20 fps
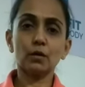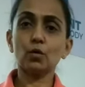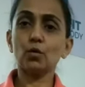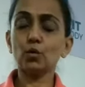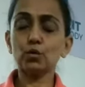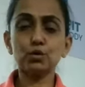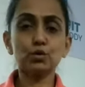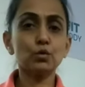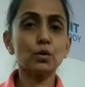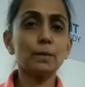
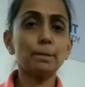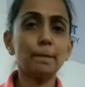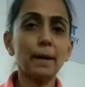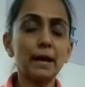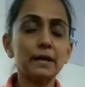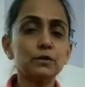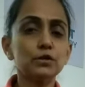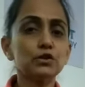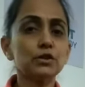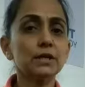Go to a
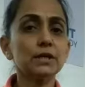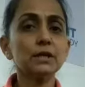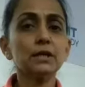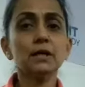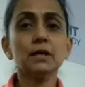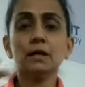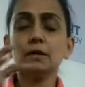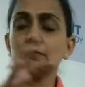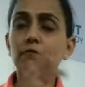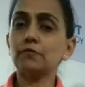
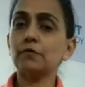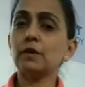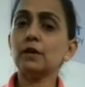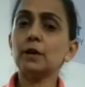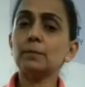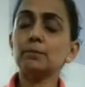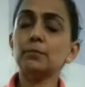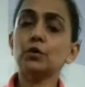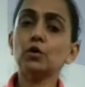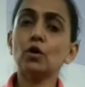pantry, fill
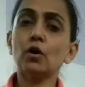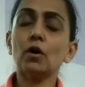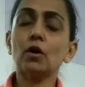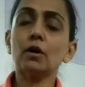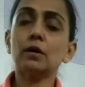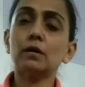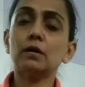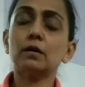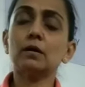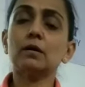up
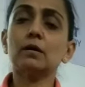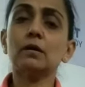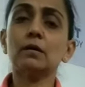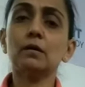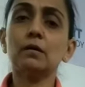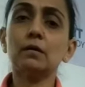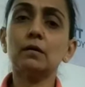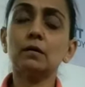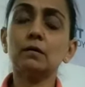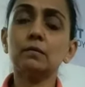your
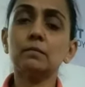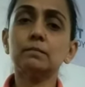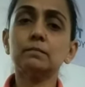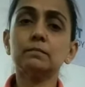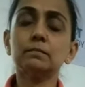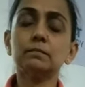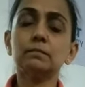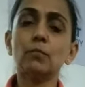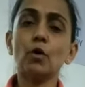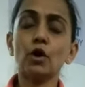
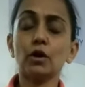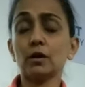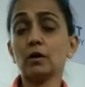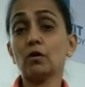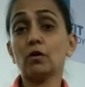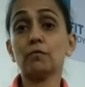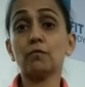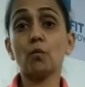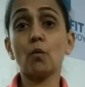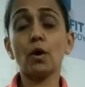
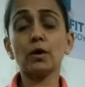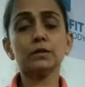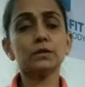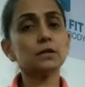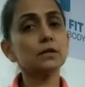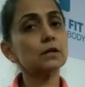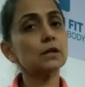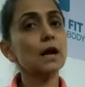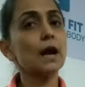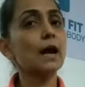bottle of
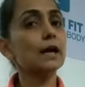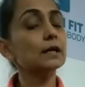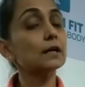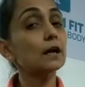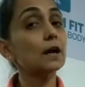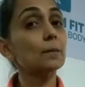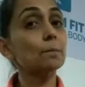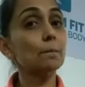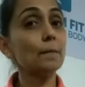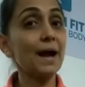water and
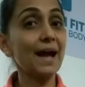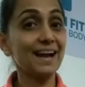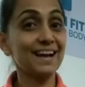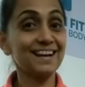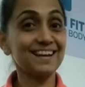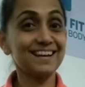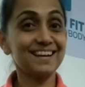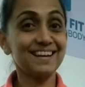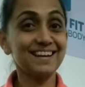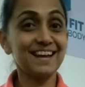come
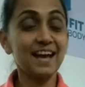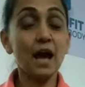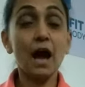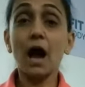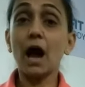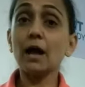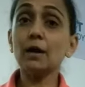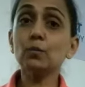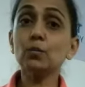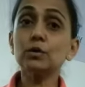back.
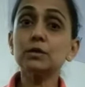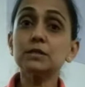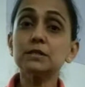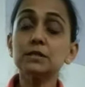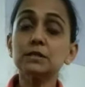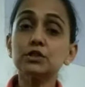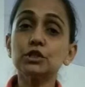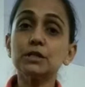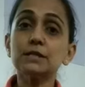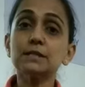I would
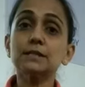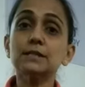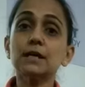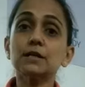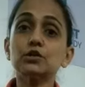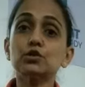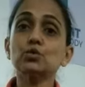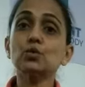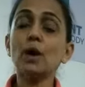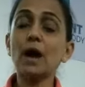suggest
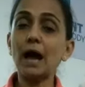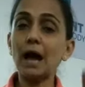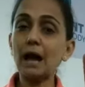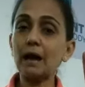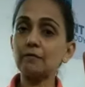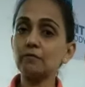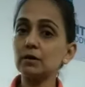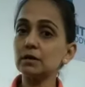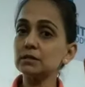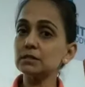that you
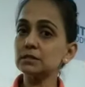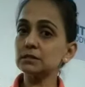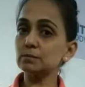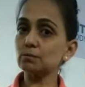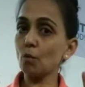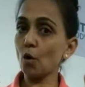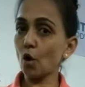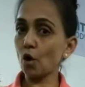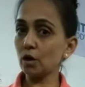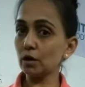have a
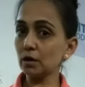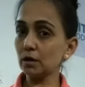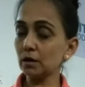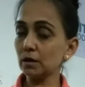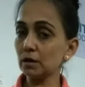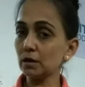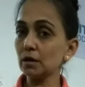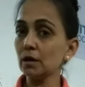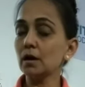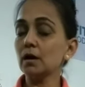
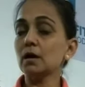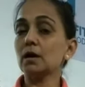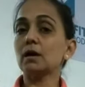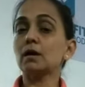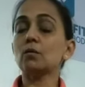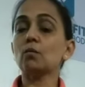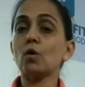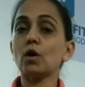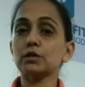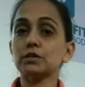smaller
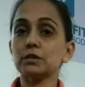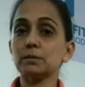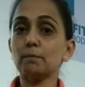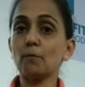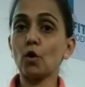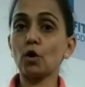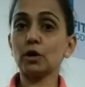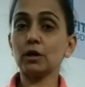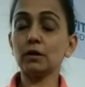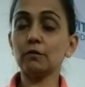water
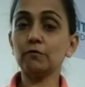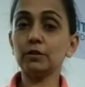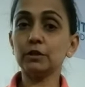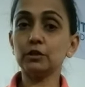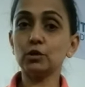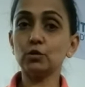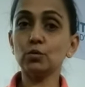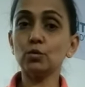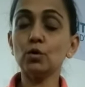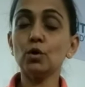bottle
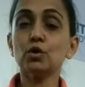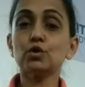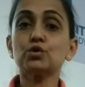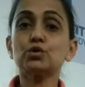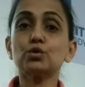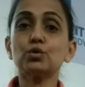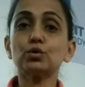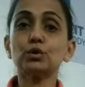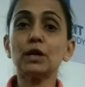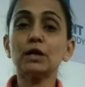with you
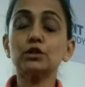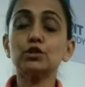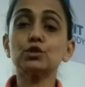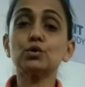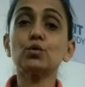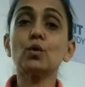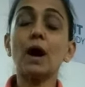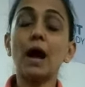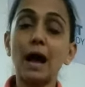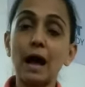so that
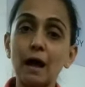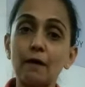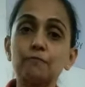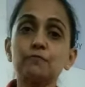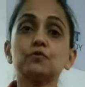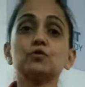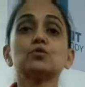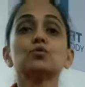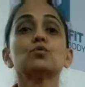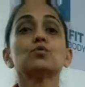you
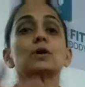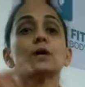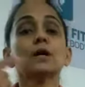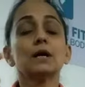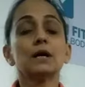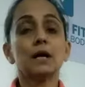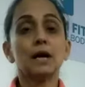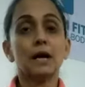have to